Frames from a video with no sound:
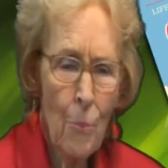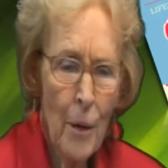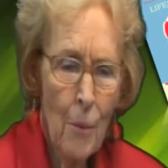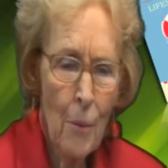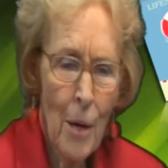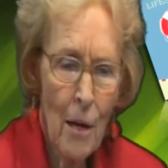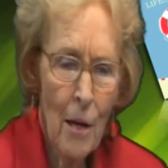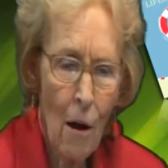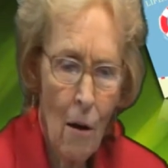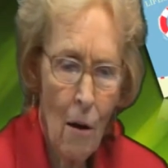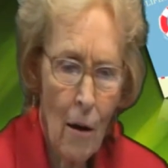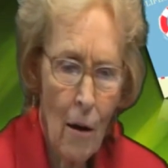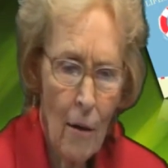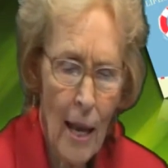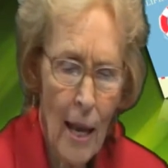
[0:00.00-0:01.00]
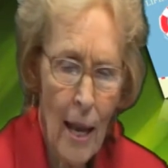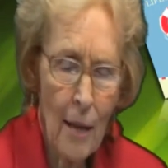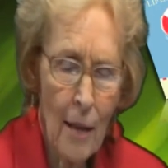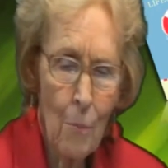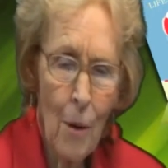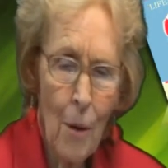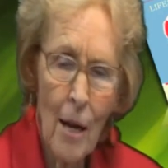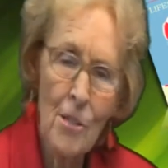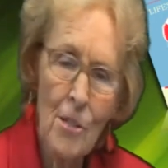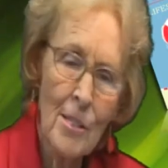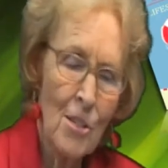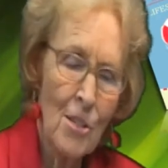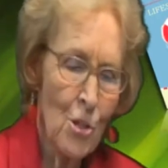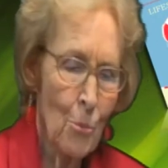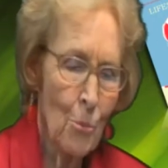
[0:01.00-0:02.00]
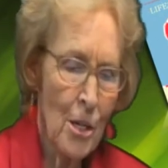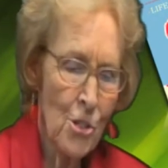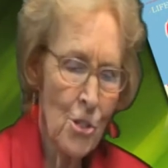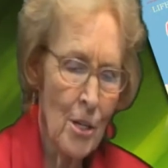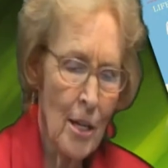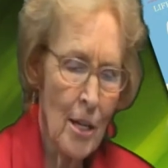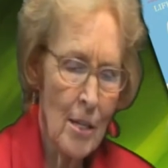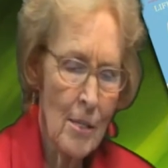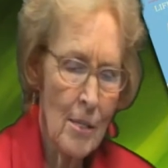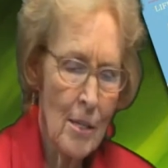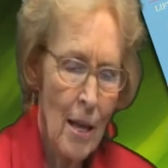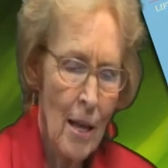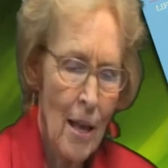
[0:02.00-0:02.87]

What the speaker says: where we are and what our situation is.